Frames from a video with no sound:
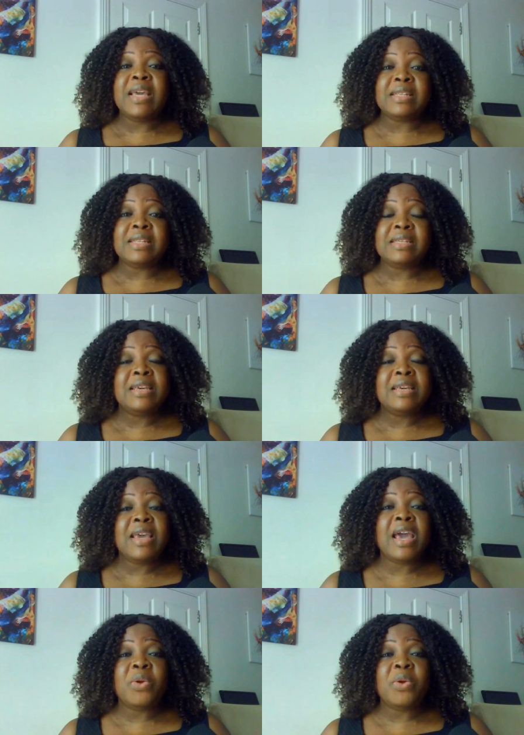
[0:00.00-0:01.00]
yet
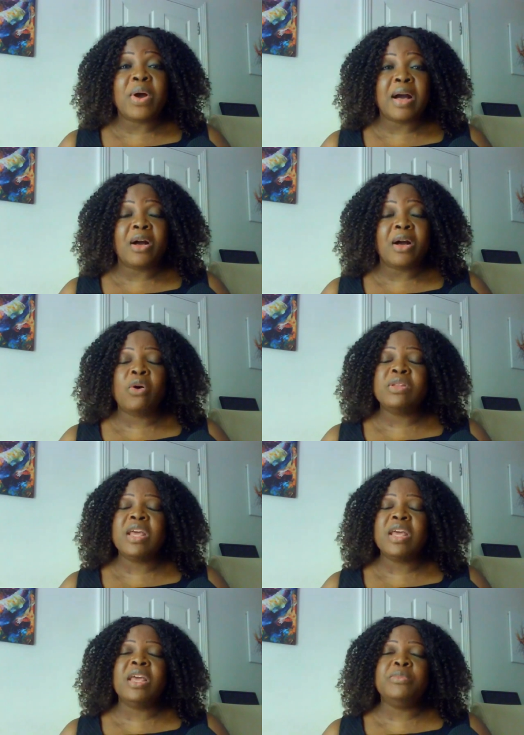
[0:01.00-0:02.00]
here you are
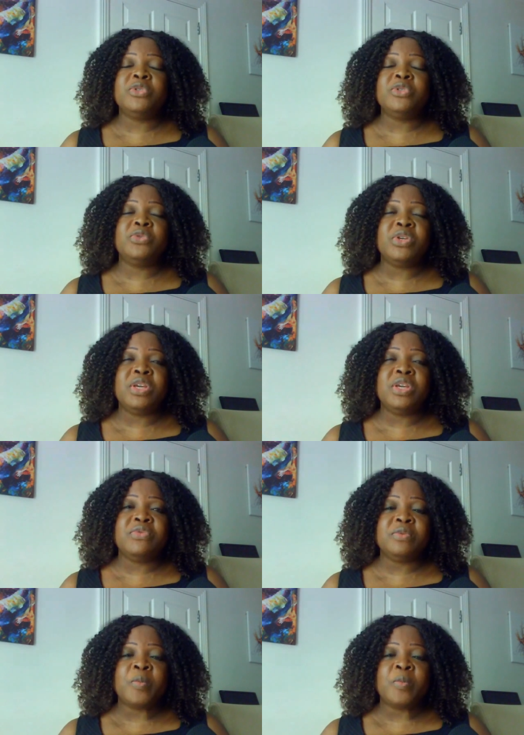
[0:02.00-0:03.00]
unable to
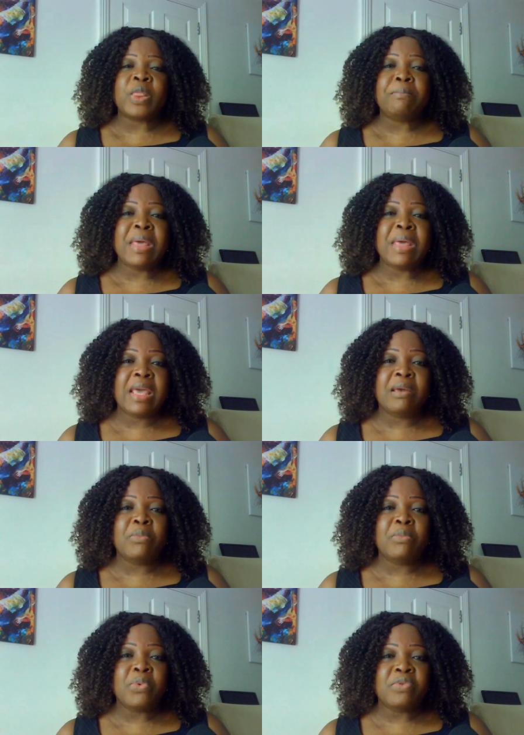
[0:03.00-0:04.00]
even make
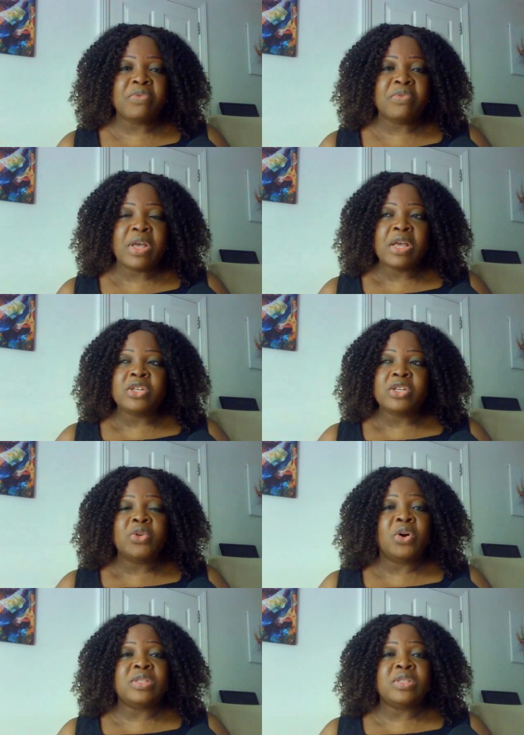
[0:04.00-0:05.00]
a move.
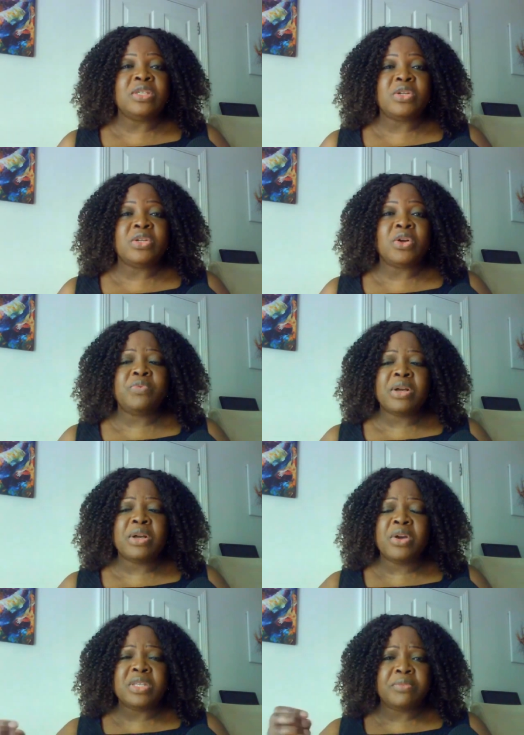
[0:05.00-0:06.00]
So on this course, we
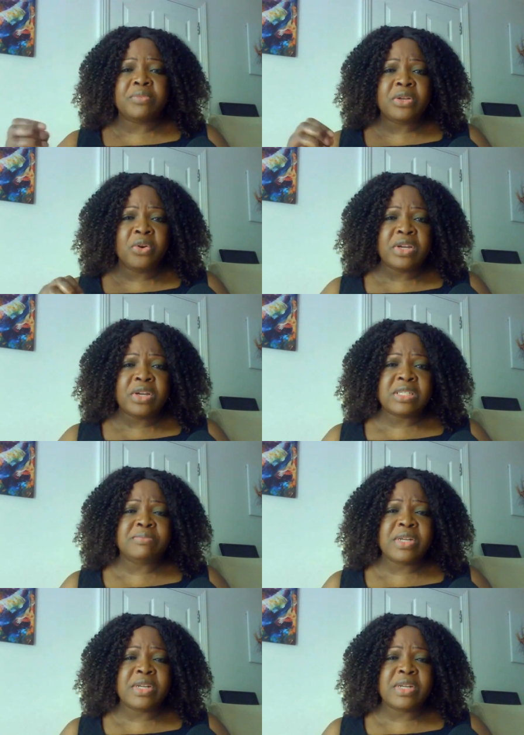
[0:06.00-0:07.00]
are going to be going
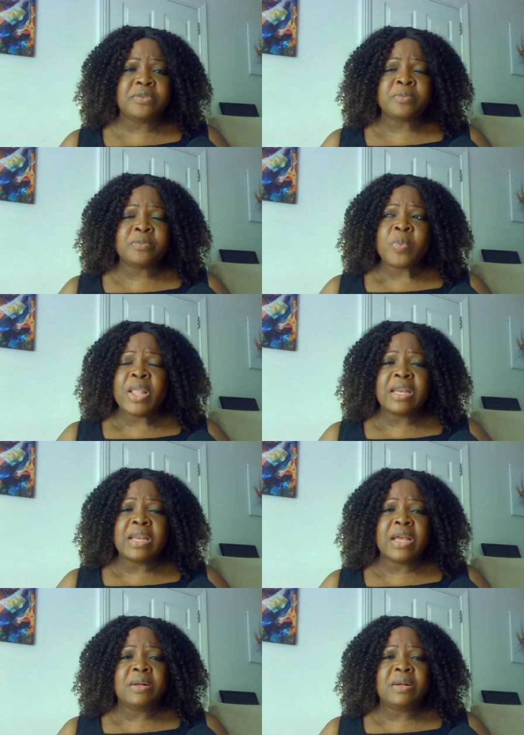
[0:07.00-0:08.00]
deep down
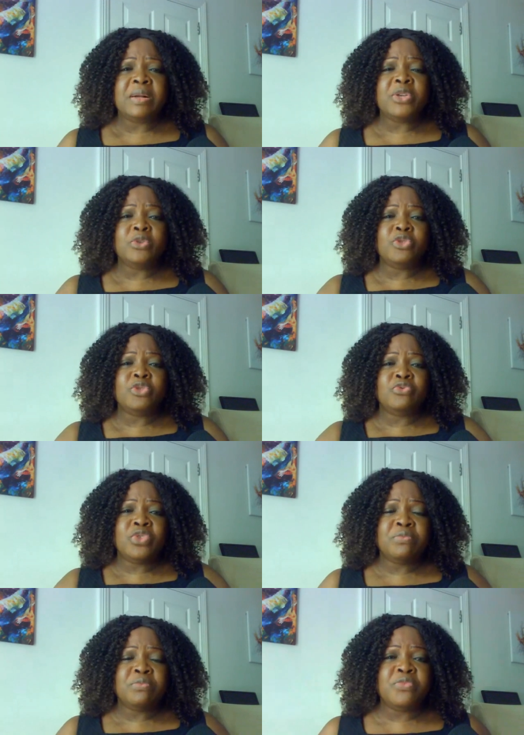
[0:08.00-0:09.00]
and helping you to
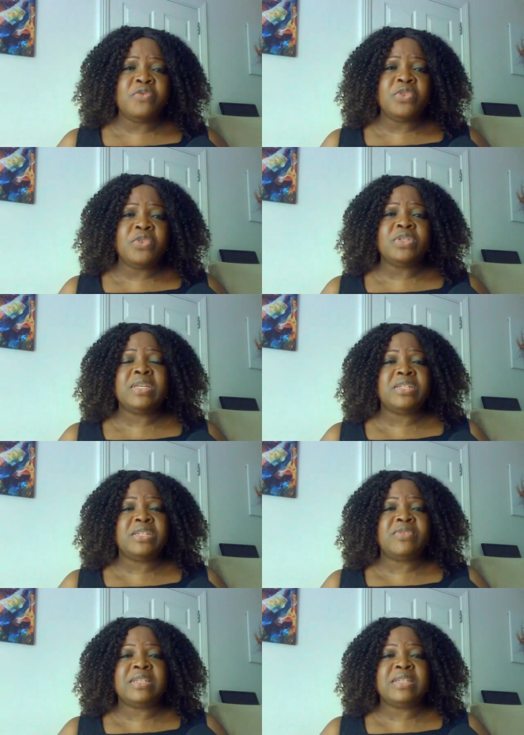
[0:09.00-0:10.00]
remove those
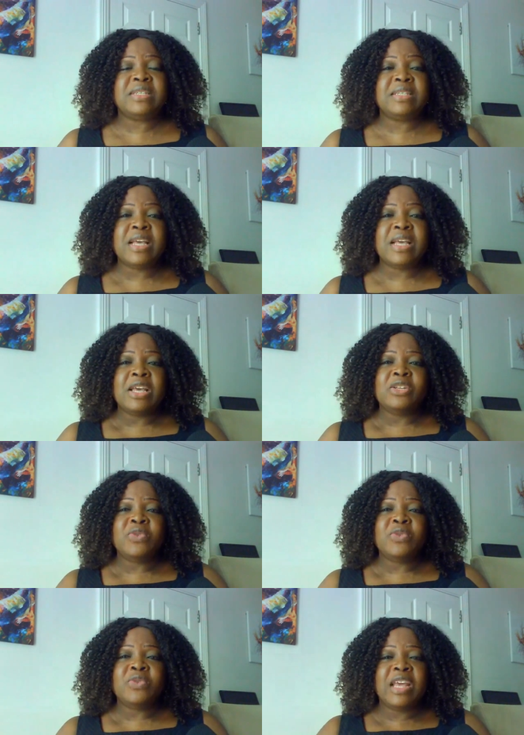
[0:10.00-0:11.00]
hindrances
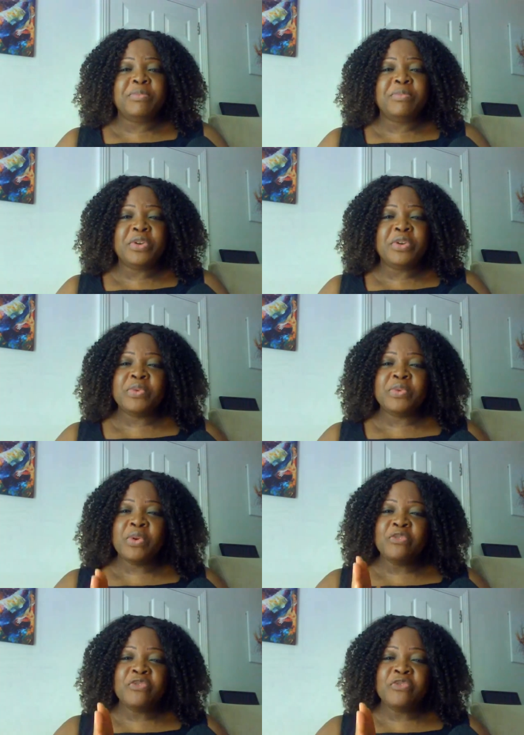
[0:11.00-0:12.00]
to enable you
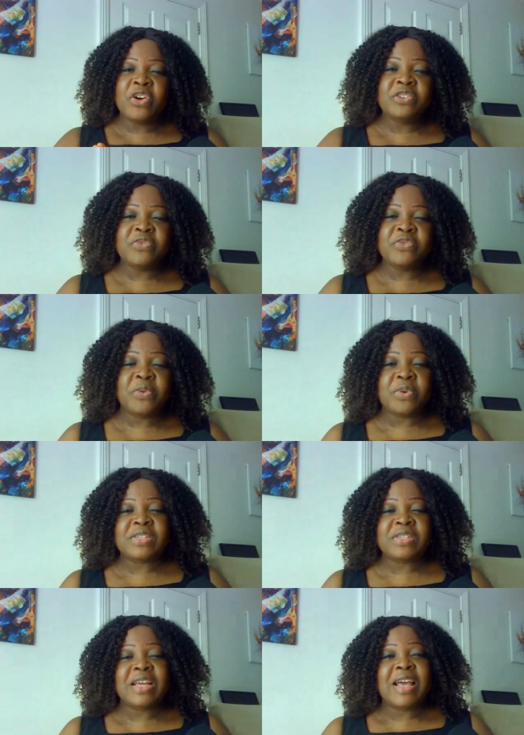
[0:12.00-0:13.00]
forge
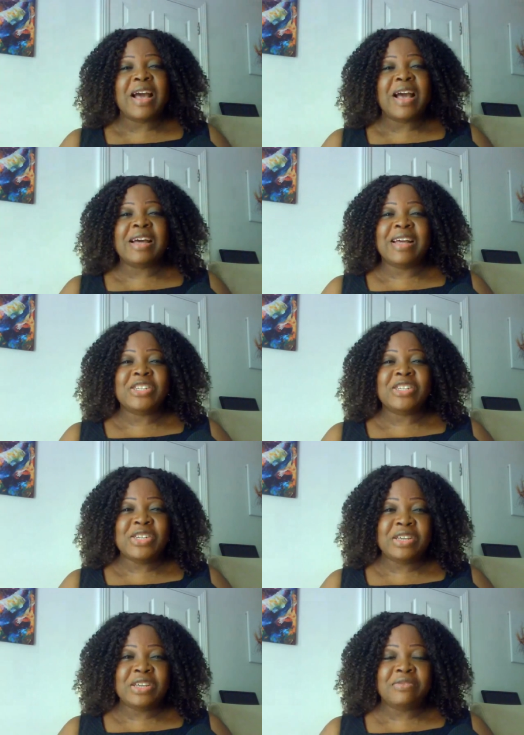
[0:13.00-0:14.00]
forward and
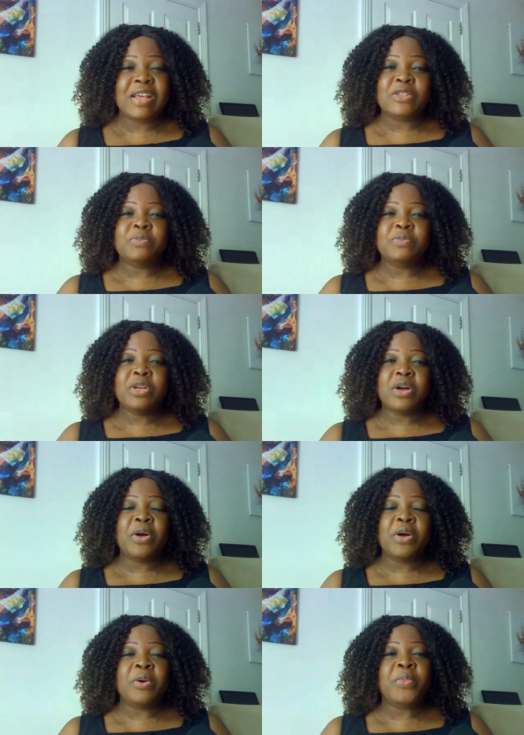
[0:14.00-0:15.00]
achieve to
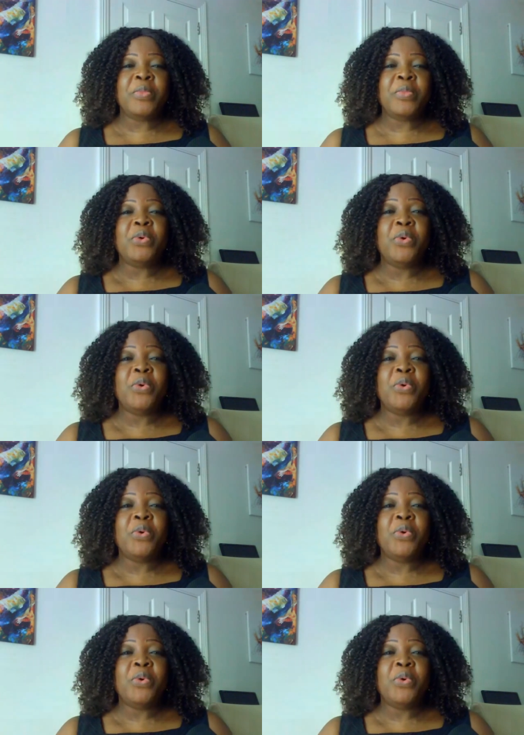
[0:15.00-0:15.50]
become